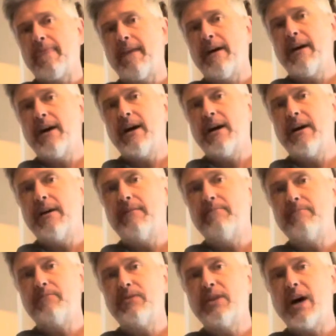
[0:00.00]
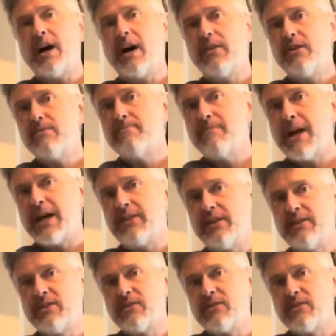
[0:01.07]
The other methods